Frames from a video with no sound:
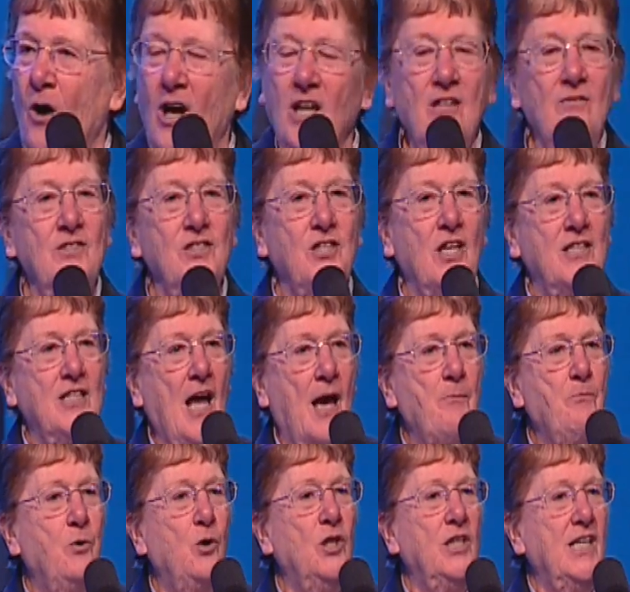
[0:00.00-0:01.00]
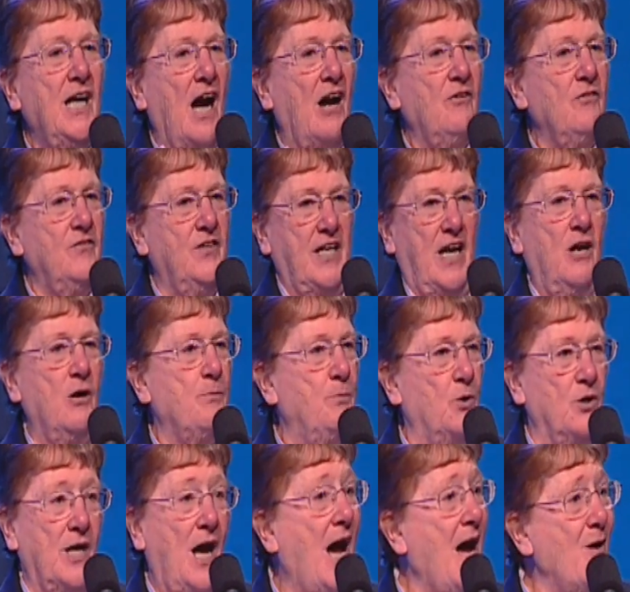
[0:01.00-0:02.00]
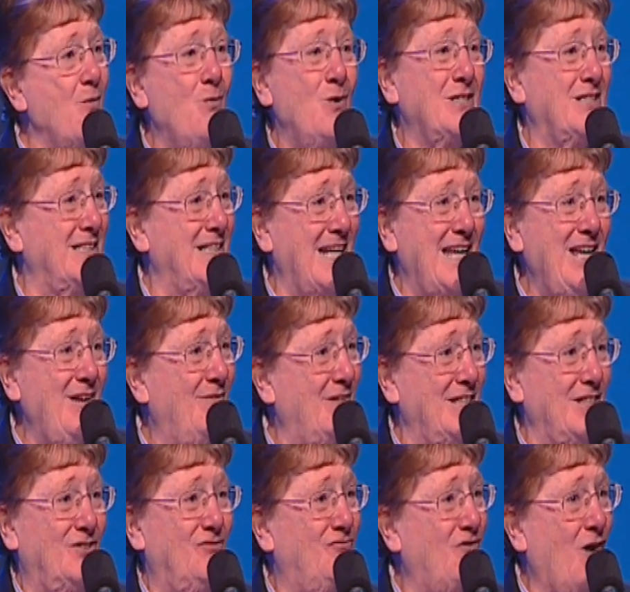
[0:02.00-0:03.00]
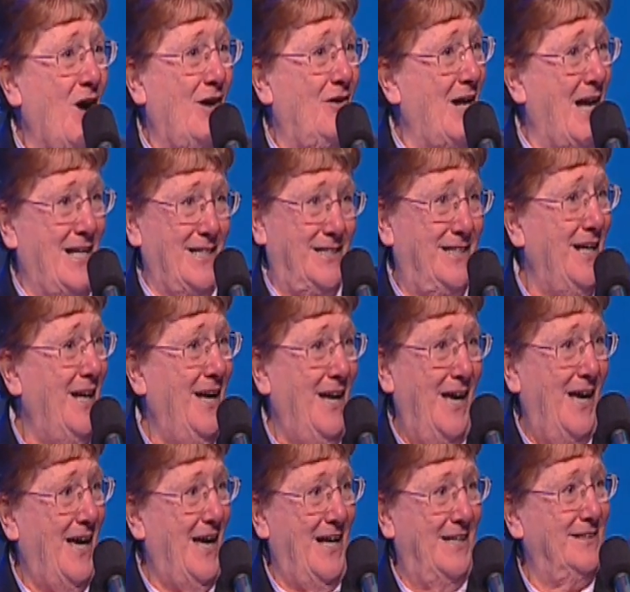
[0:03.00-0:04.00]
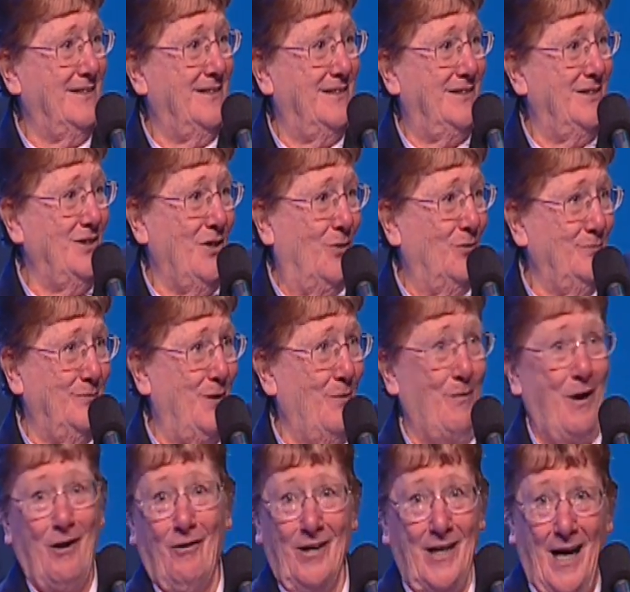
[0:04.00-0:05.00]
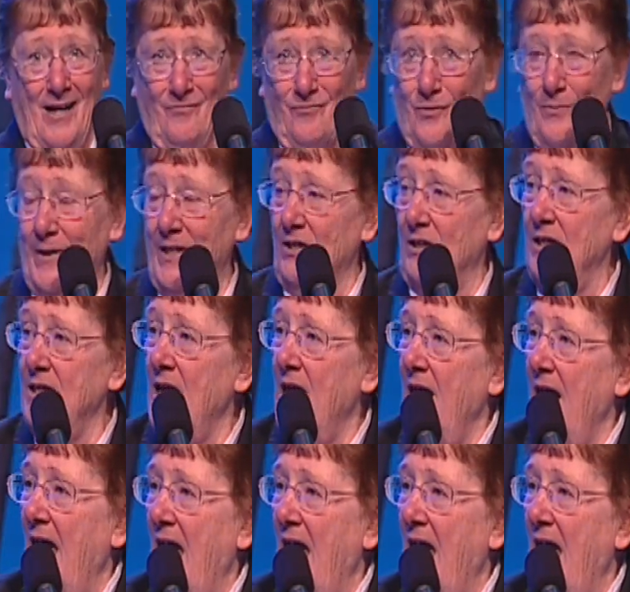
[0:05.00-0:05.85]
All of a sudden, I'm pulling out of the airport. I wasn't even as far as, as you know, the Marriott from here.